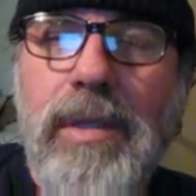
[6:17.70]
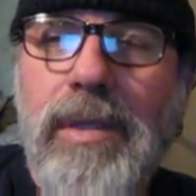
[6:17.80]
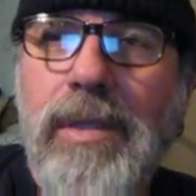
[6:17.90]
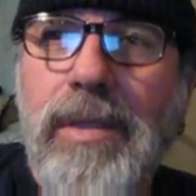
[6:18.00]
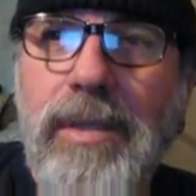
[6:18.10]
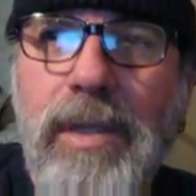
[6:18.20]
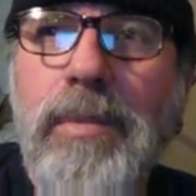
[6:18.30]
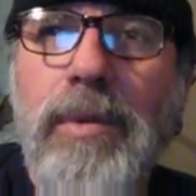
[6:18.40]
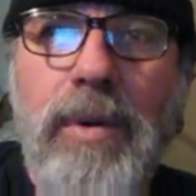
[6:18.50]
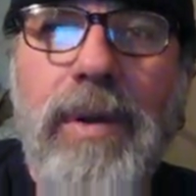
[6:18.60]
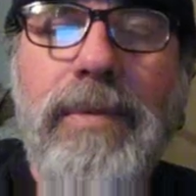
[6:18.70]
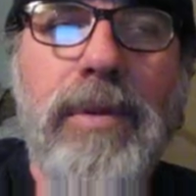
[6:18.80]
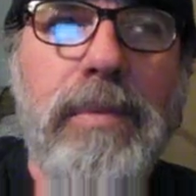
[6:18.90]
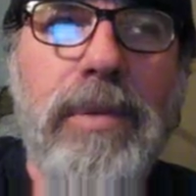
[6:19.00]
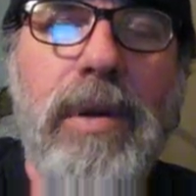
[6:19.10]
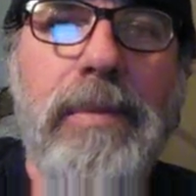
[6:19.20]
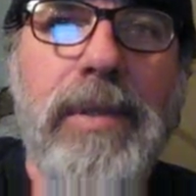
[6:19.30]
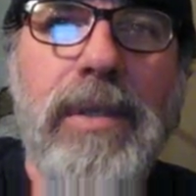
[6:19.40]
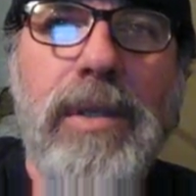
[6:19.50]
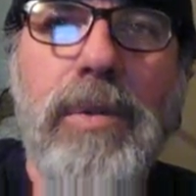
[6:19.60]
the geographical
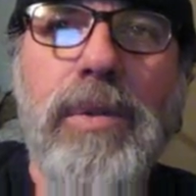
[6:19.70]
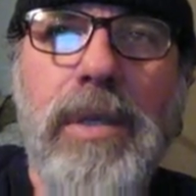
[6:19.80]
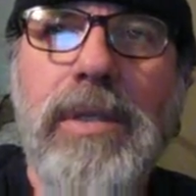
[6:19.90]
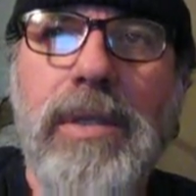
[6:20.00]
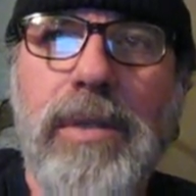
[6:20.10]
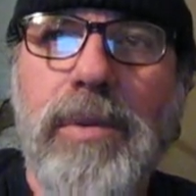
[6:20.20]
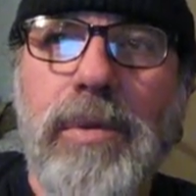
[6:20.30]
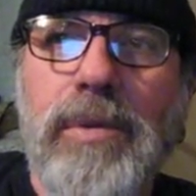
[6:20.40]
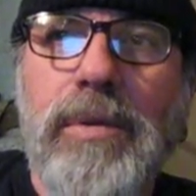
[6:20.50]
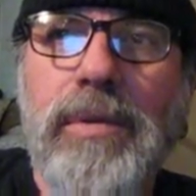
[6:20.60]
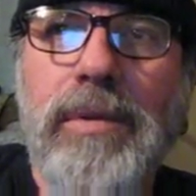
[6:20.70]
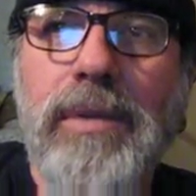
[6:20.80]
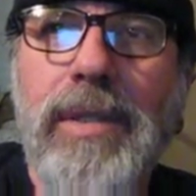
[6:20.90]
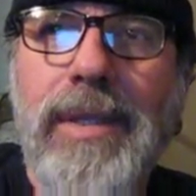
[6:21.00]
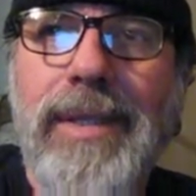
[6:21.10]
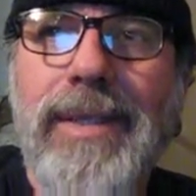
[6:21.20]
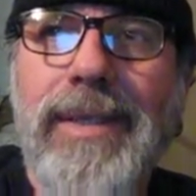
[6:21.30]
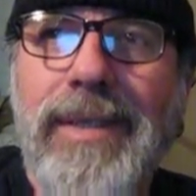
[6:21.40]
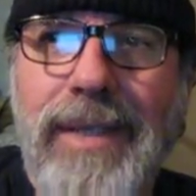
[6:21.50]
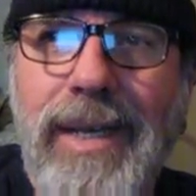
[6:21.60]
property known as Israel,
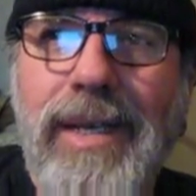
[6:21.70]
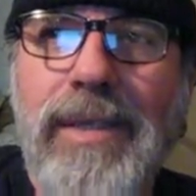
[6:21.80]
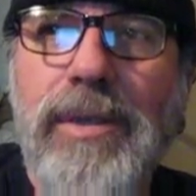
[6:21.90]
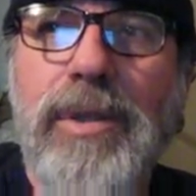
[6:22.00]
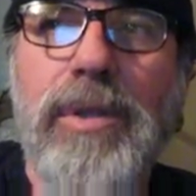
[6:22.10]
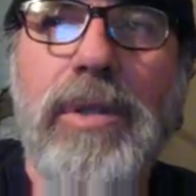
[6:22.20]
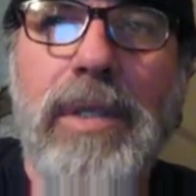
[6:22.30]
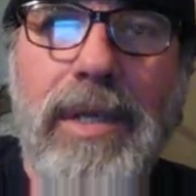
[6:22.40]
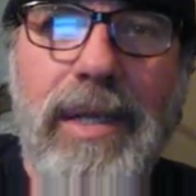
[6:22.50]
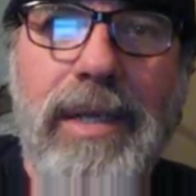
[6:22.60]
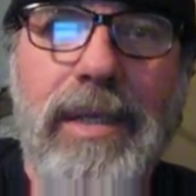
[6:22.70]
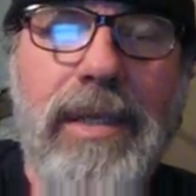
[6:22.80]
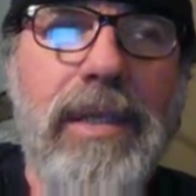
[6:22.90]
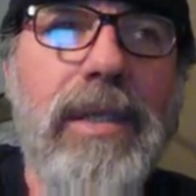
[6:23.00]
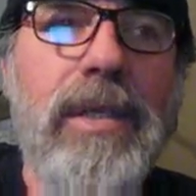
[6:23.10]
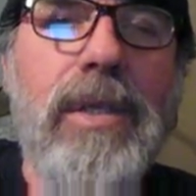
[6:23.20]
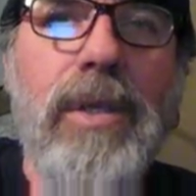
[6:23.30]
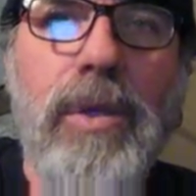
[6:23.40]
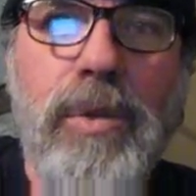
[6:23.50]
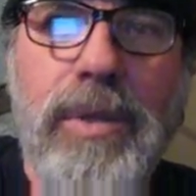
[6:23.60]
the title to the land,
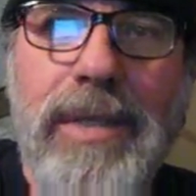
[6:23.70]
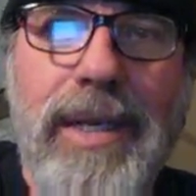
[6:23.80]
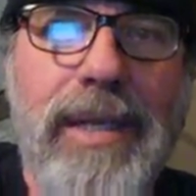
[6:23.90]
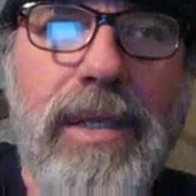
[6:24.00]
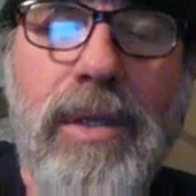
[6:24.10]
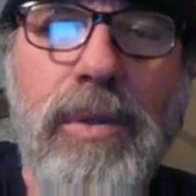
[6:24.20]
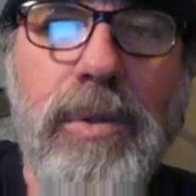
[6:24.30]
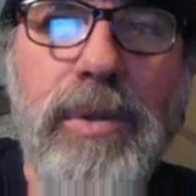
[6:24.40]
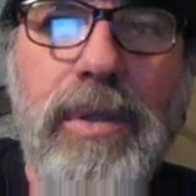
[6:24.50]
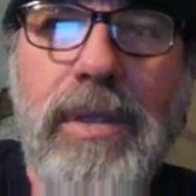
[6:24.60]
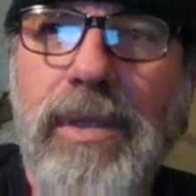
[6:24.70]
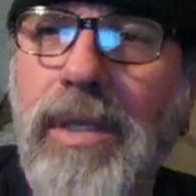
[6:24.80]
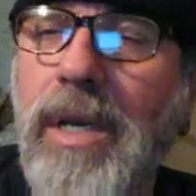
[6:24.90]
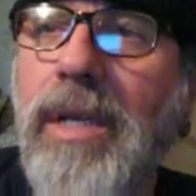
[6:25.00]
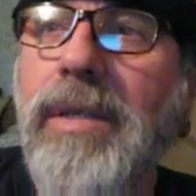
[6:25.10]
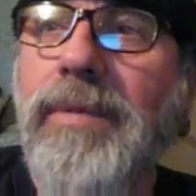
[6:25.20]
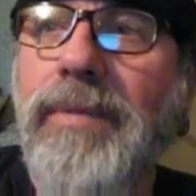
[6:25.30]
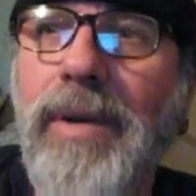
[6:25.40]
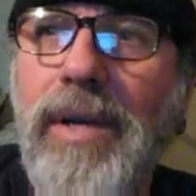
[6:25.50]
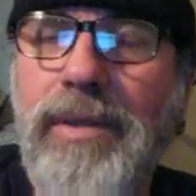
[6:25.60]
who the title holder is. God the
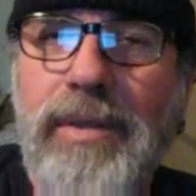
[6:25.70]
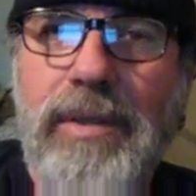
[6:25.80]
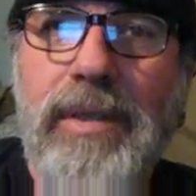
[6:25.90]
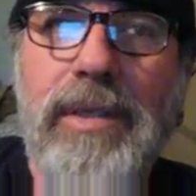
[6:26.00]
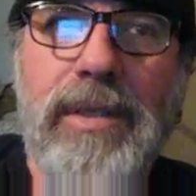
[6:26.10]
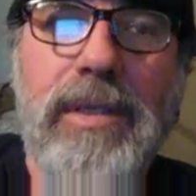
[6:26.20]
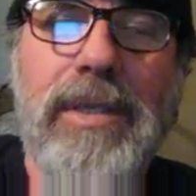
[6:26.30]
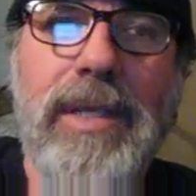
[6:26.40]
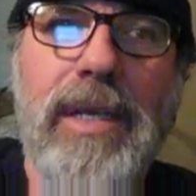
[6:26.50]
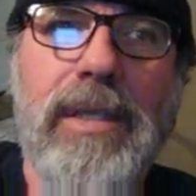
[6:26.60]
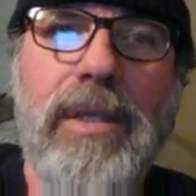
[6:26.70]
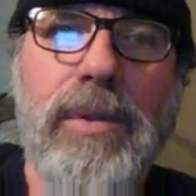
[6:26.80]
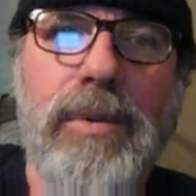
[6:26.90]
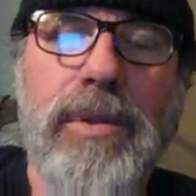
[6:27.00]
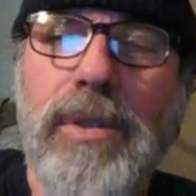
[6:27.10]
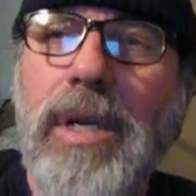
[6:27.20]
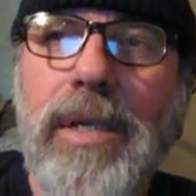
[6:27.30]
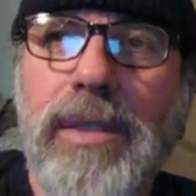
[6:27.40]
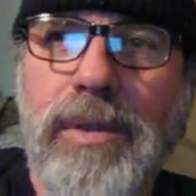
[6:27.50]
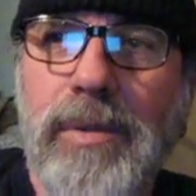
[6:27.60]
Father is the title holder,
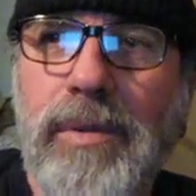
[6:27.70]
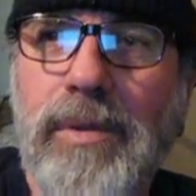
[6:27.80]
not Israel.